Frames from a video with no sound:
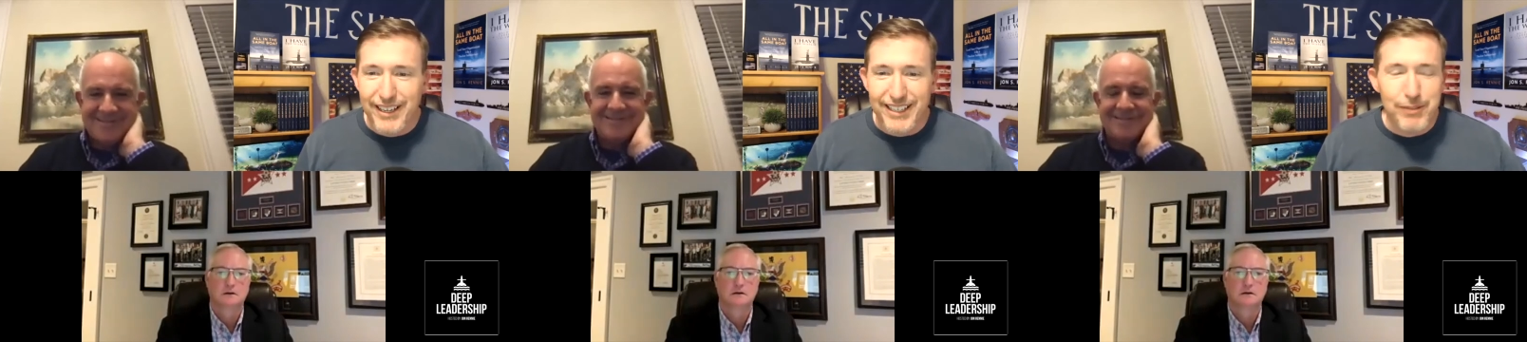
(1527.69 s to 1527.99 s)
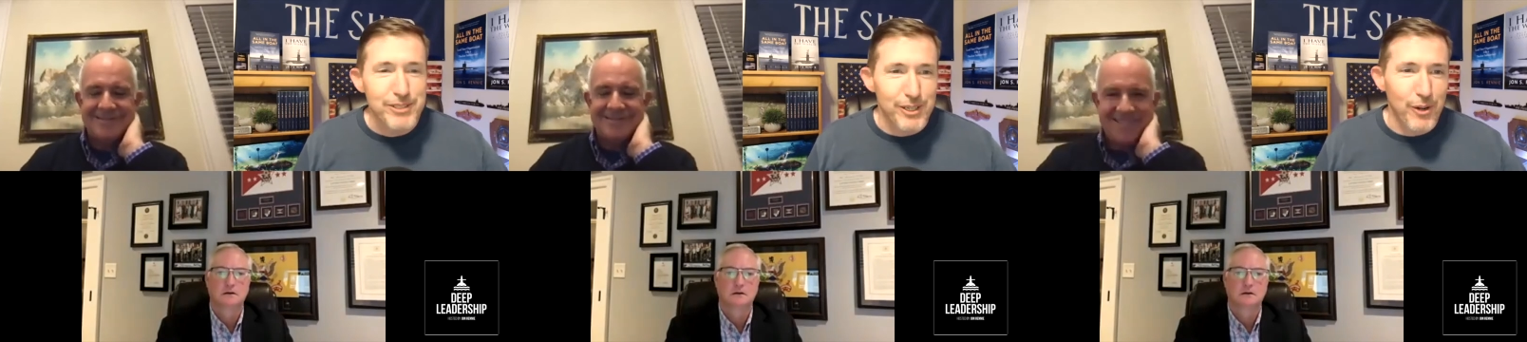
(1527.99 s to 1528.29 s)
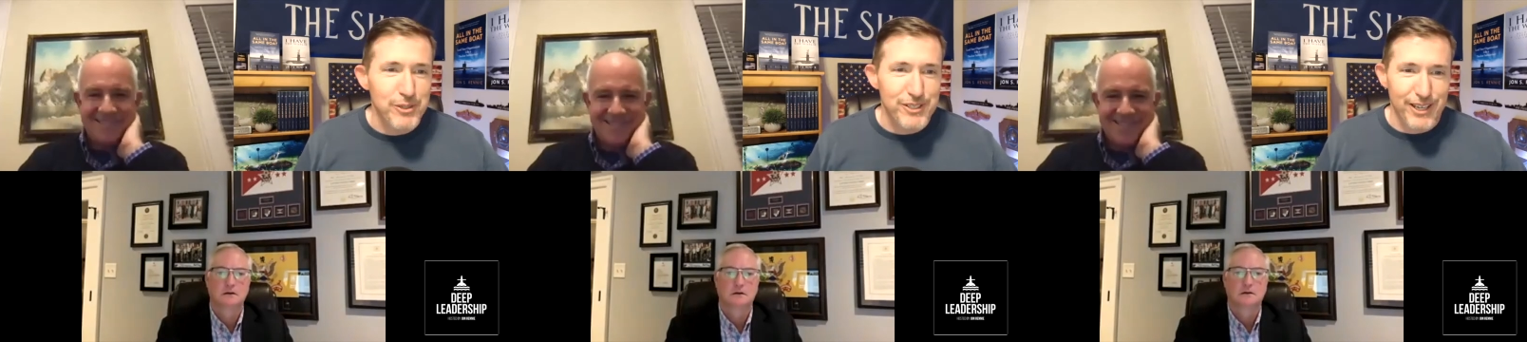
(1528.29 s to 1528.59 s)
Speaker 1: Mm-hmm. And he was
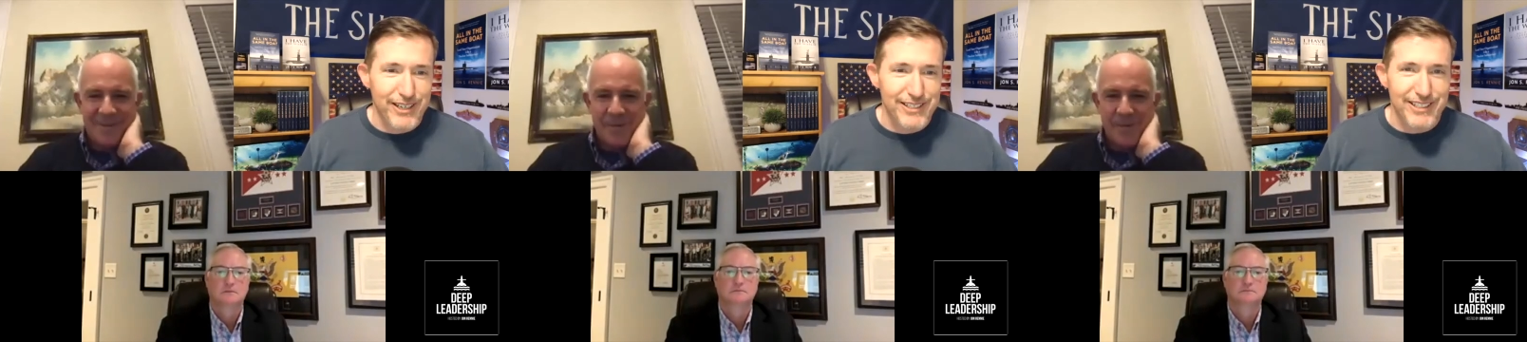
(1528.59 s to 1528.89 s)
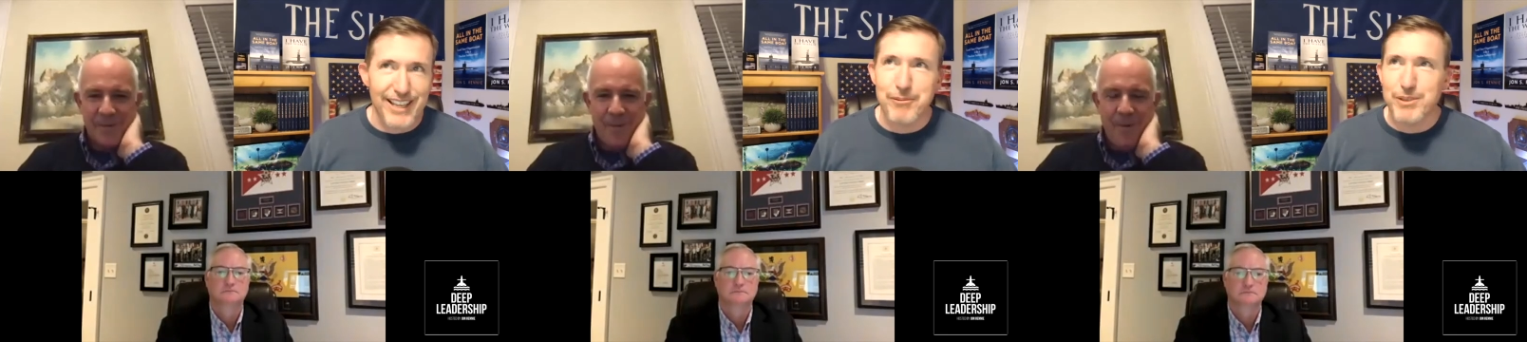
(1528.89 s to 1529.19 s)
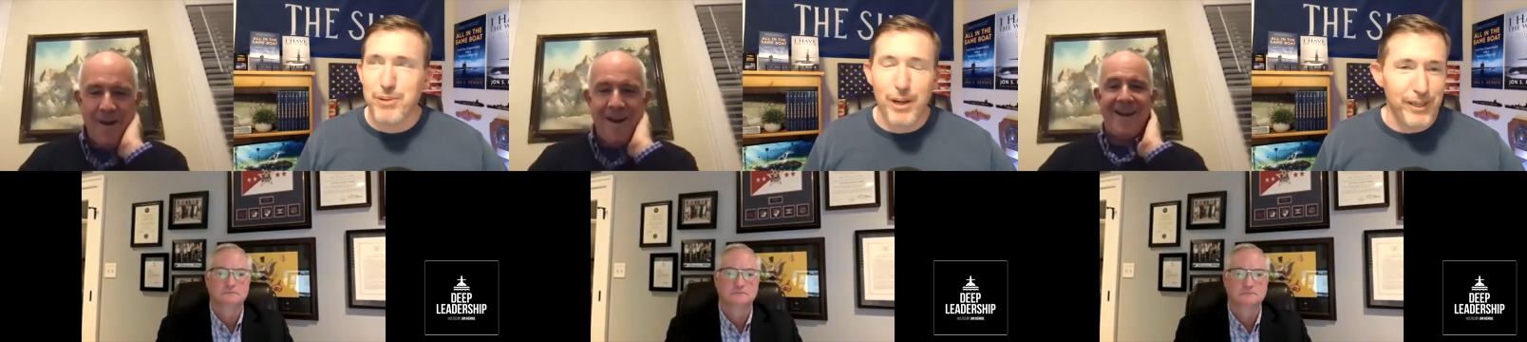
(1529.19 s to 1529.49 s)
an 06, and I
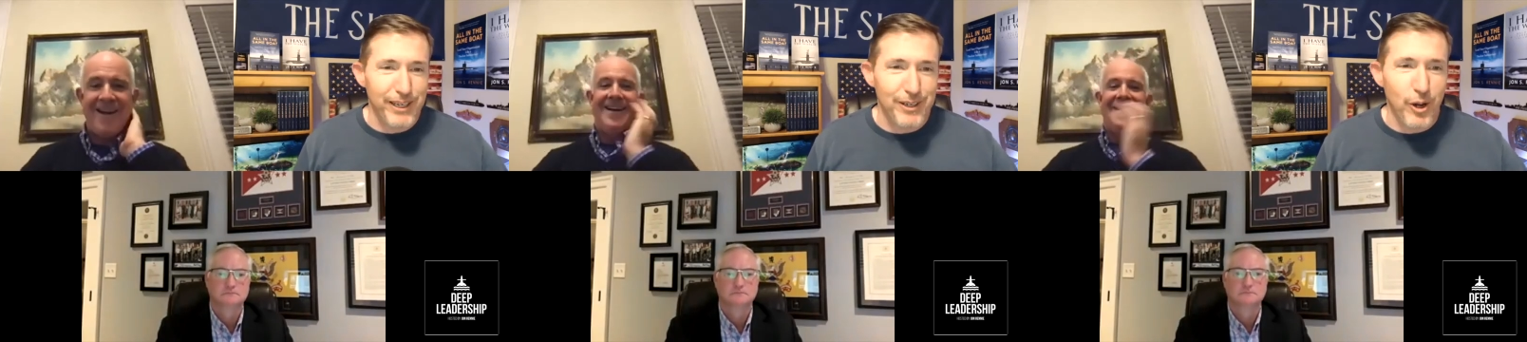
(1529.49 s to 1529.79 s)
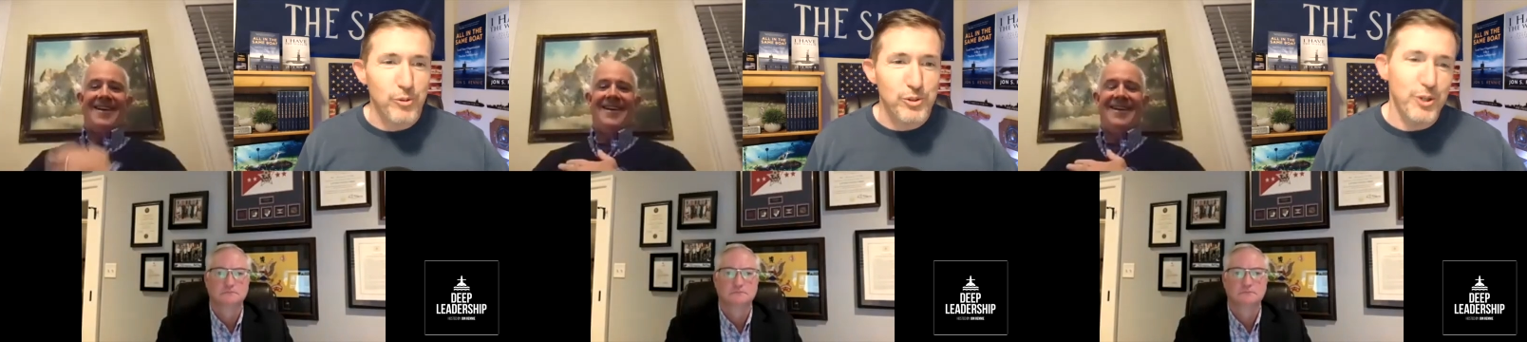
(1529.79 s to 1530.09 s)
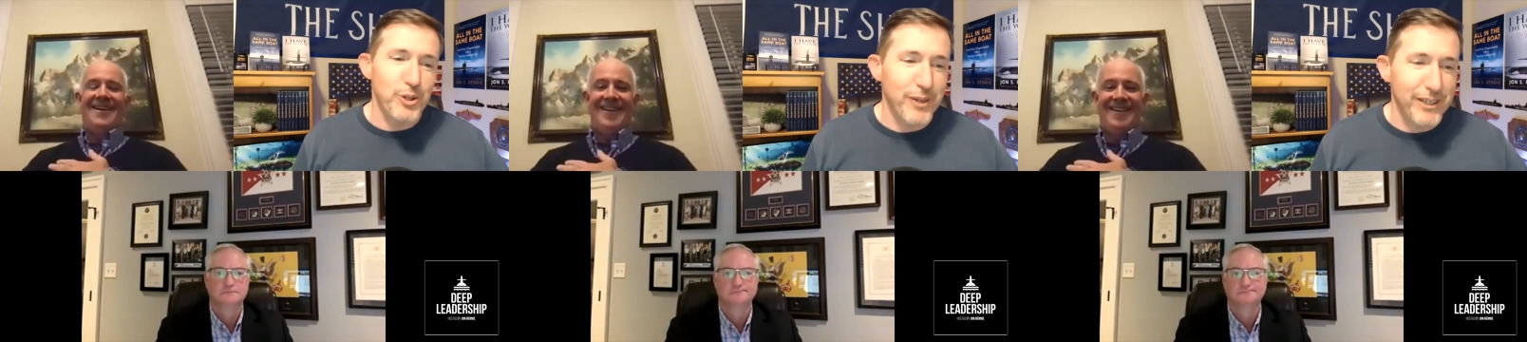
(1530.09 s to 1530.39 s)
was probably an
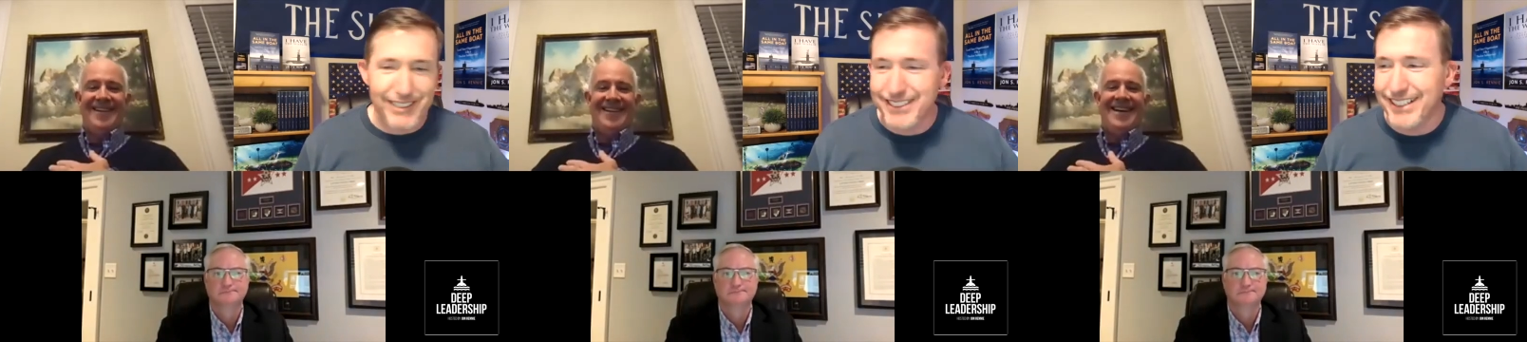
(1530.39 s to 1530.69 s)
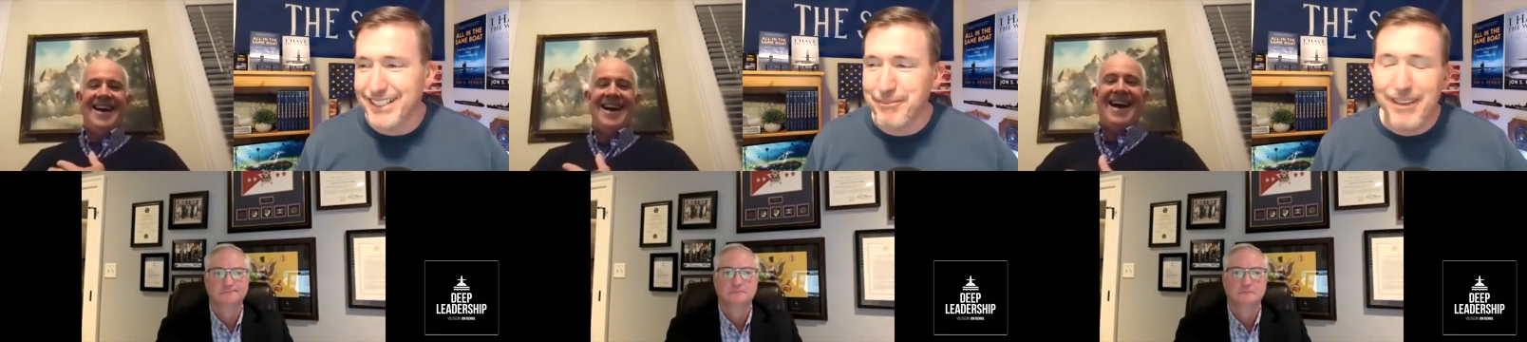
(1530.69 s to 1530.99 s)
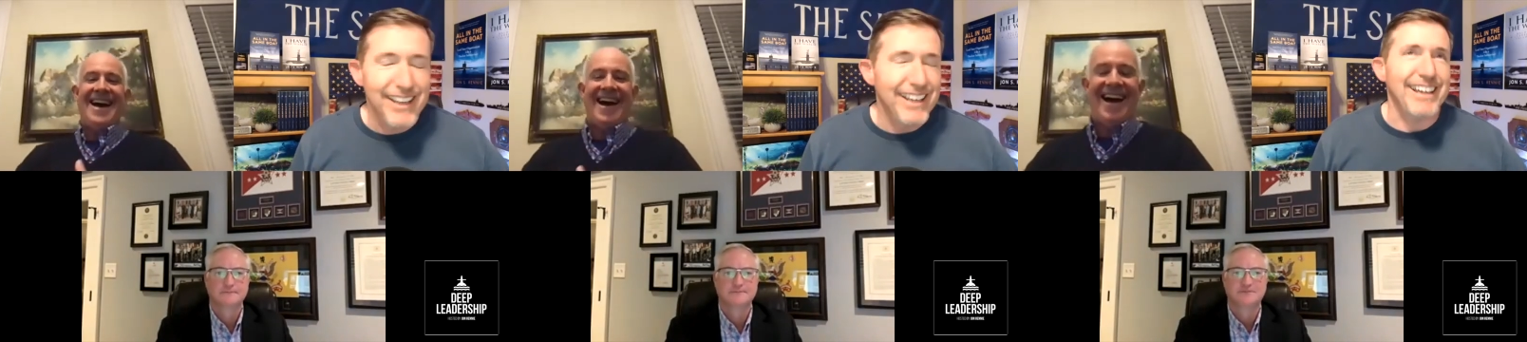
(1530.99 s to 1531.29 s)
02 at the
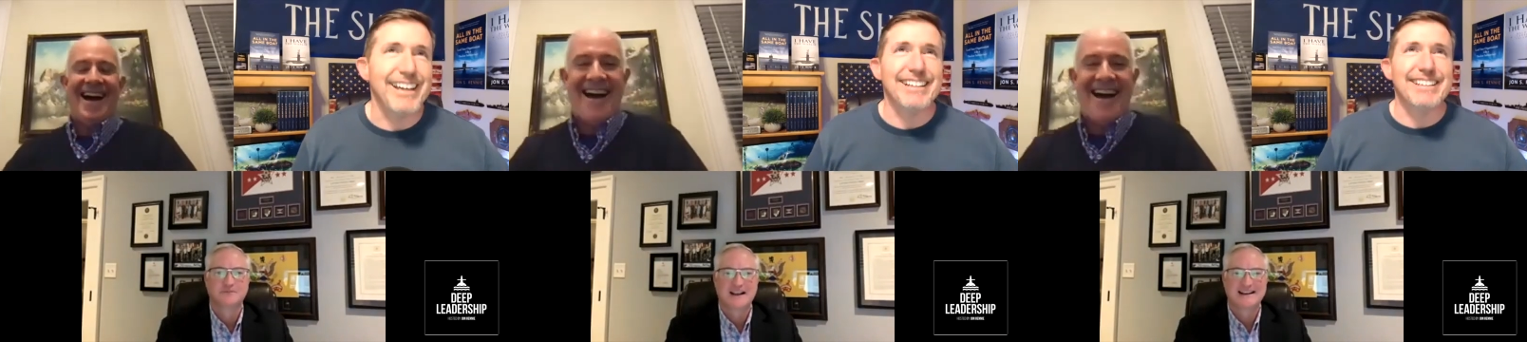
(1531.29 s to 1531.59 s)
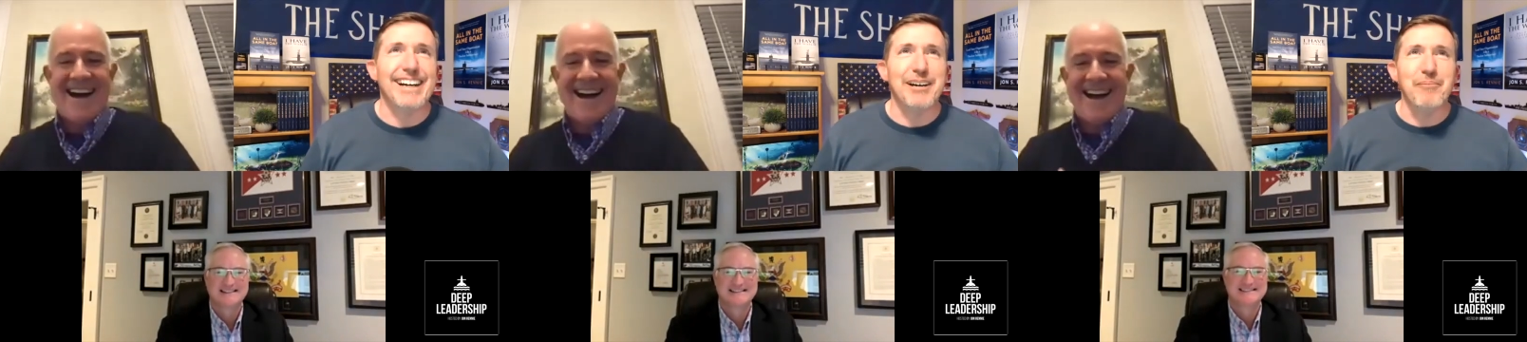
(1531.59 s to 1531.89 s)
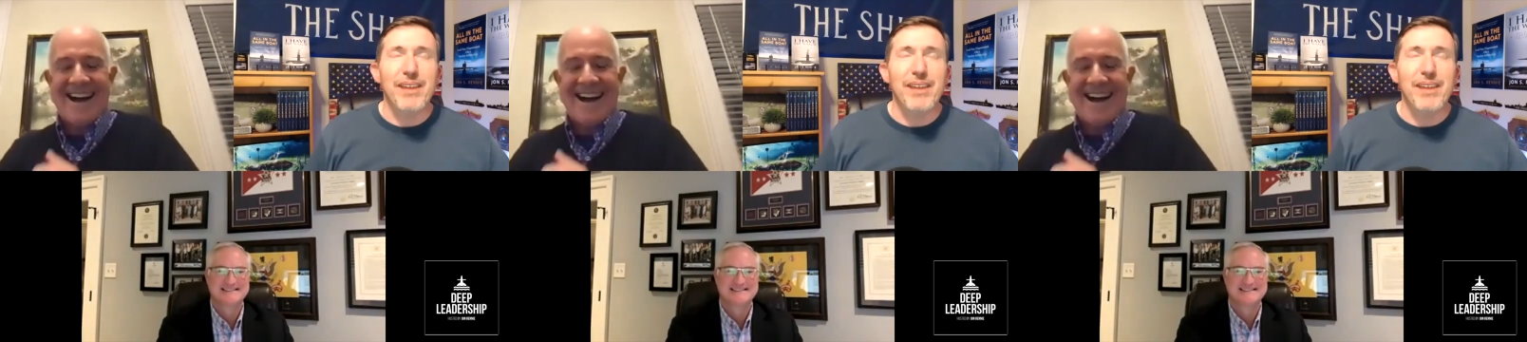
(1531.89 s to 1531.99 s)
time. um,